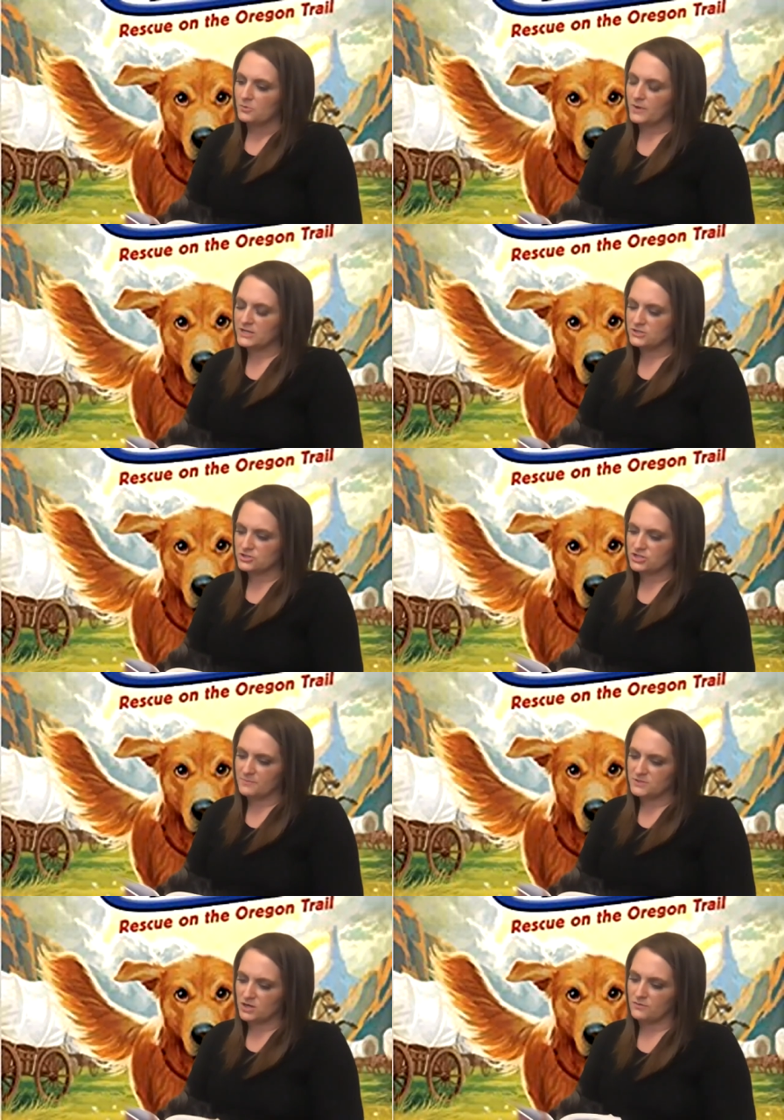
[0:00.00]
Ranger
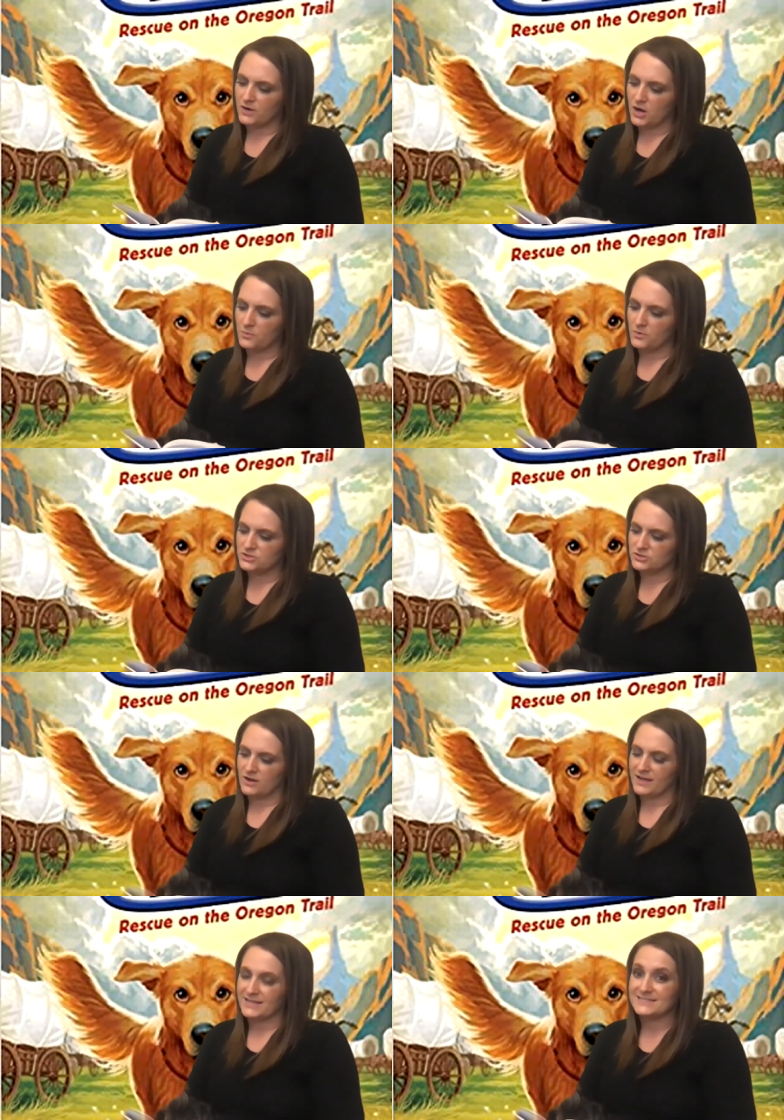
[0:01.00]
jumped over a wooden
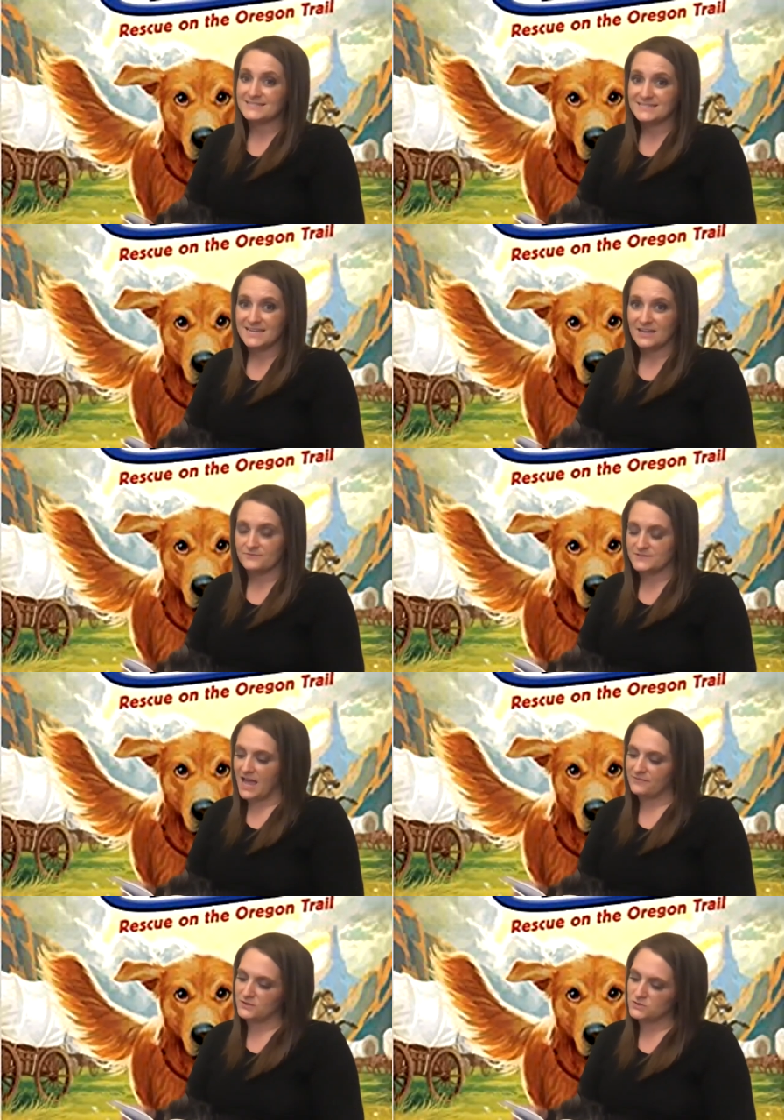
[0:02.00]
trunk and sniffed
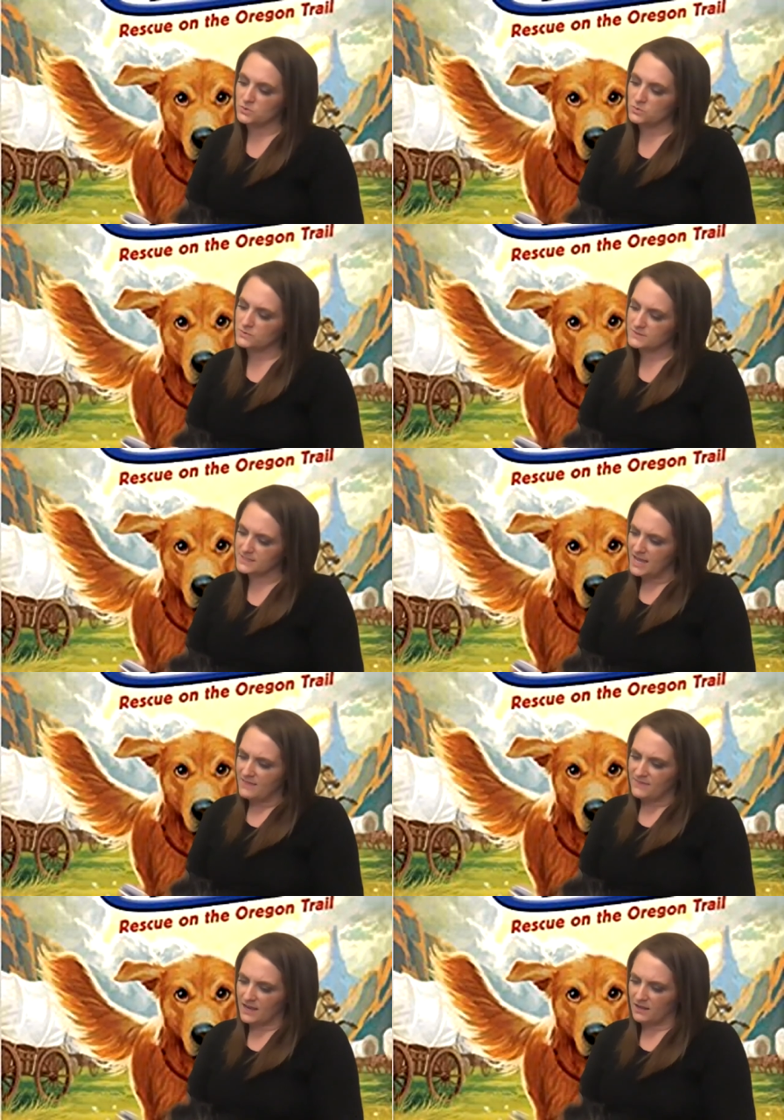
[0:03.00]
at the tools
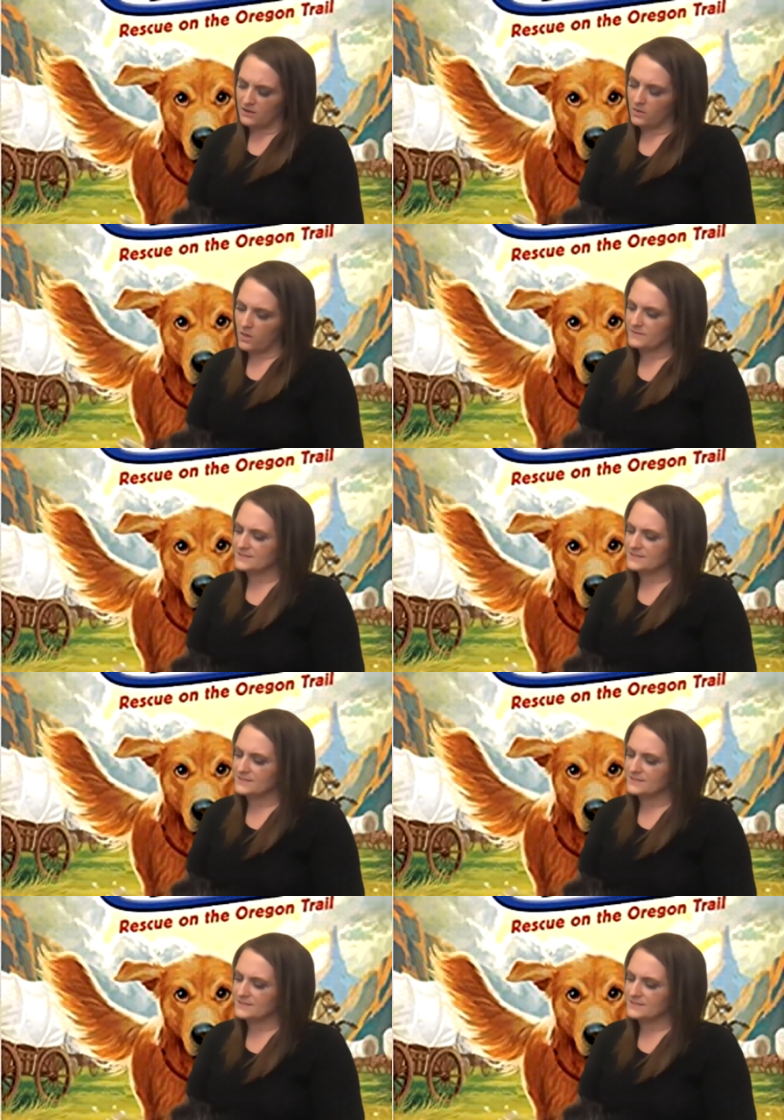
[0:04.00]
that hung along the